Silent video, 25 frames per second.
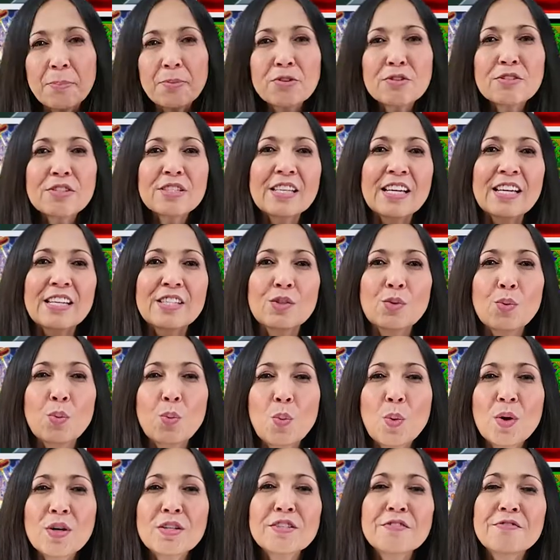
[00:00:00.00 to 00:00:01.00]
Tapper's
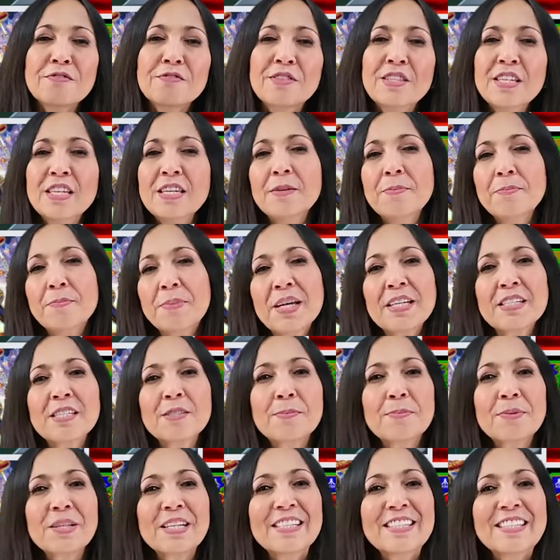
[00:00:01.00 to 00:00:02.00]
is one of the
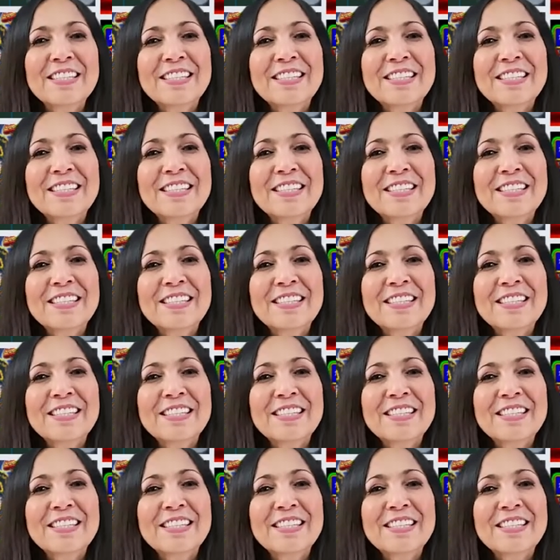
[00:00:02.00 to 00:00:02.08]
best